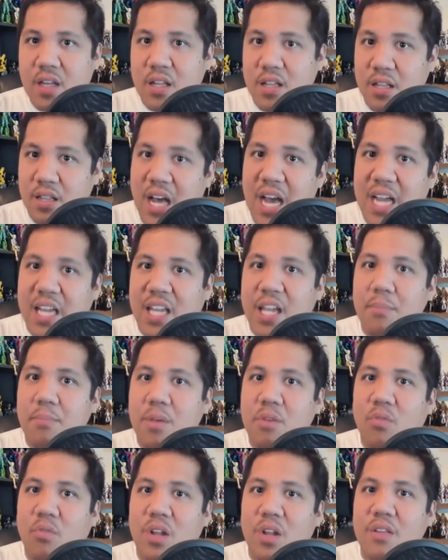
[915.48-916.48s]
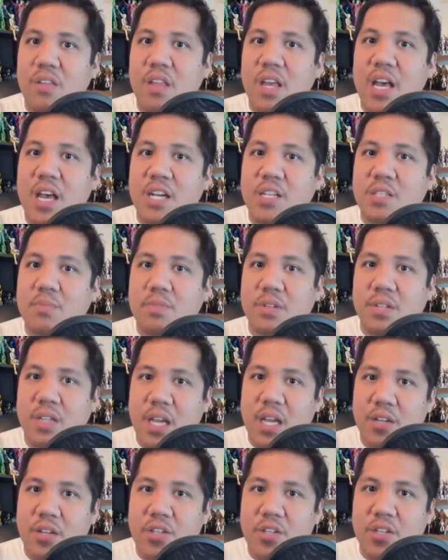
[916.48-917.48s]
that can be one of the
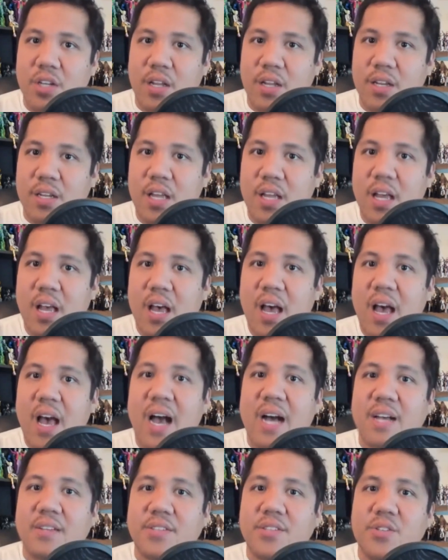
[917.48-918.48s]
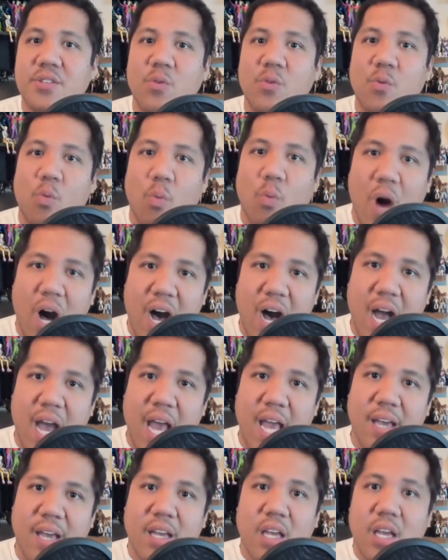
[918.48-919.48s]
explanations as to
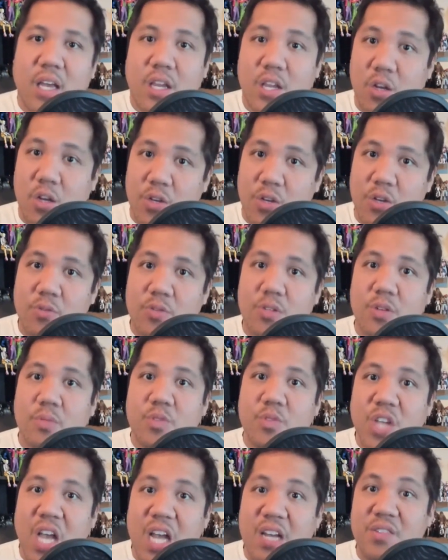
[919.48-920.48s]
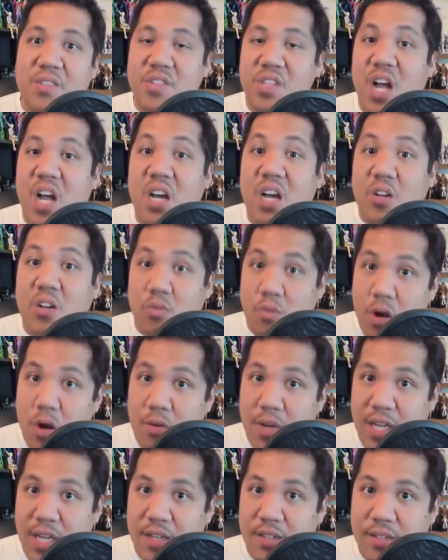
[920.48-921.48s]
why your YouTube channel's not
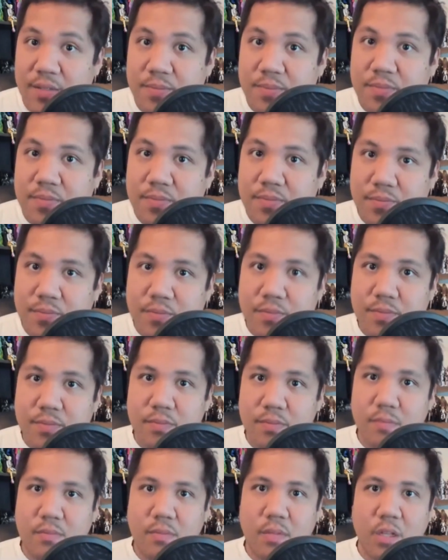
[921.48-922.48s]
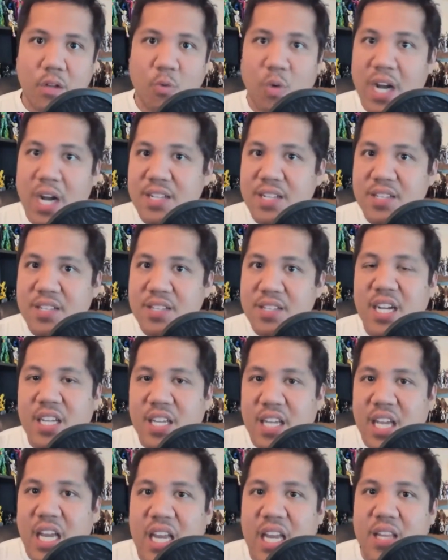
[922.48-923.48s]
growing, why it's not
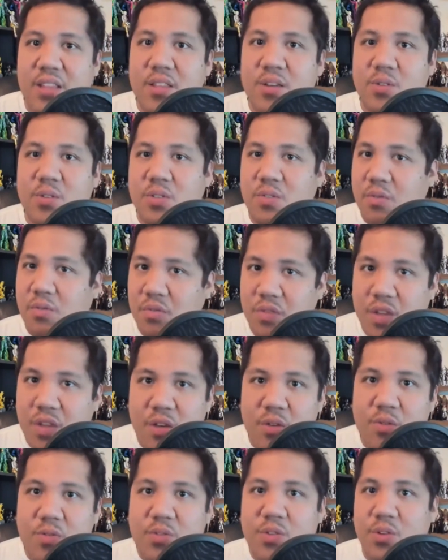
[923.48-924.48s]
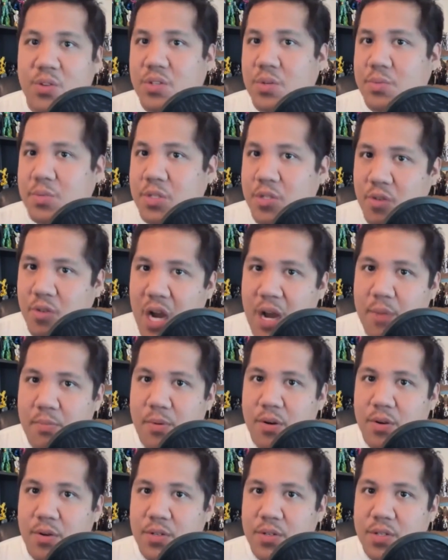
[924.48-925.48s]
getting those views, those
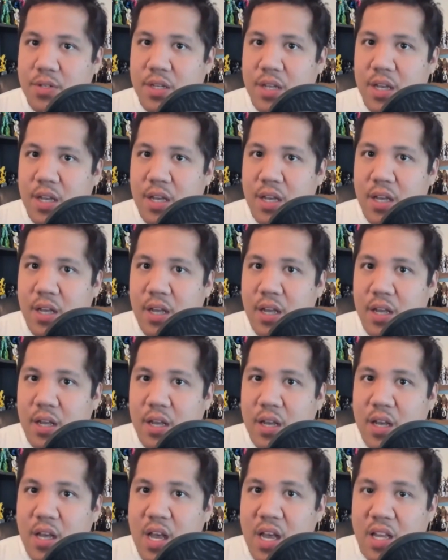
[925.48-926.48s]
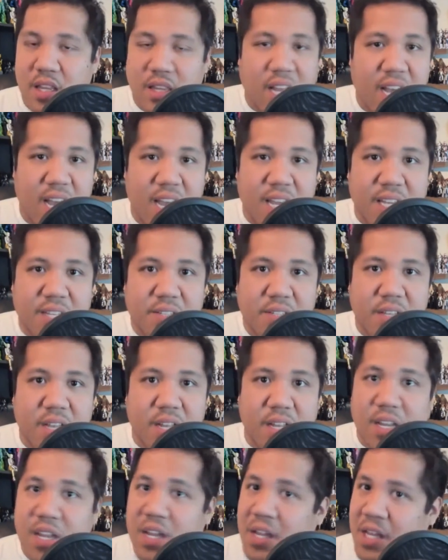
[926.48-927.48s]
subscribers, and likes
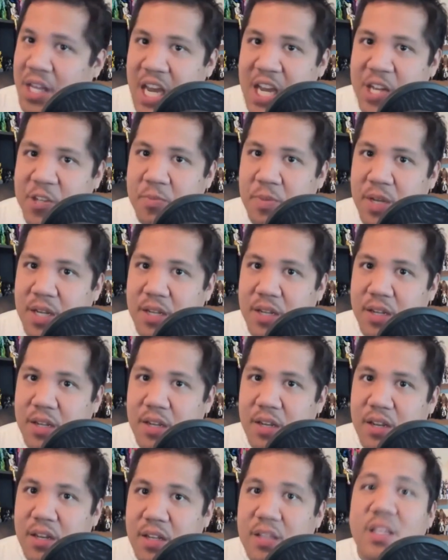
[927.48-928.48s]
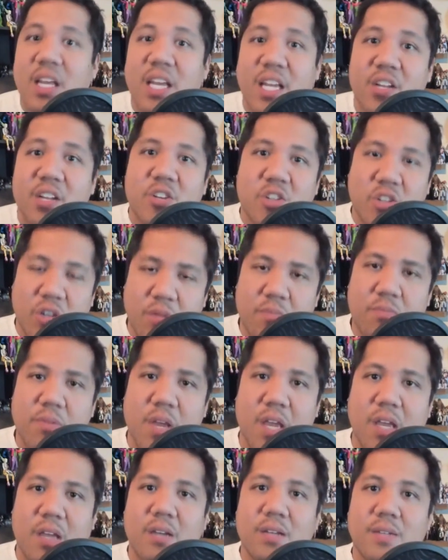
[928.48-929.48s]
and engagement like it should
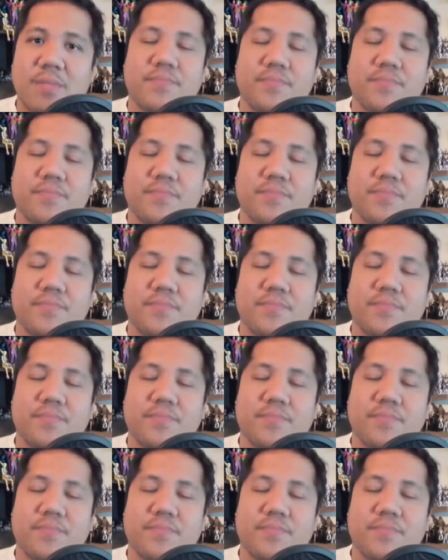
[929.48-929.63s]
be.